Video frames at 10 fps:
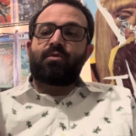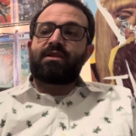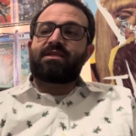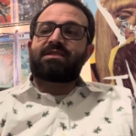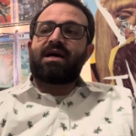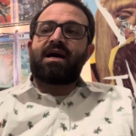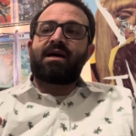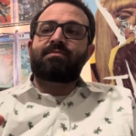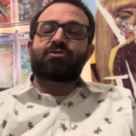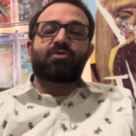with
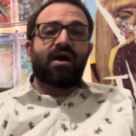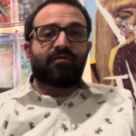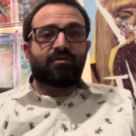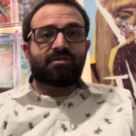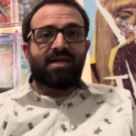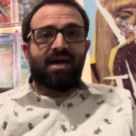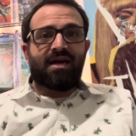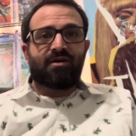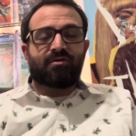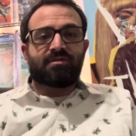Time Traveler
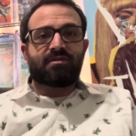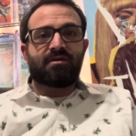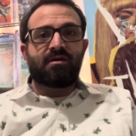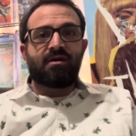Tales.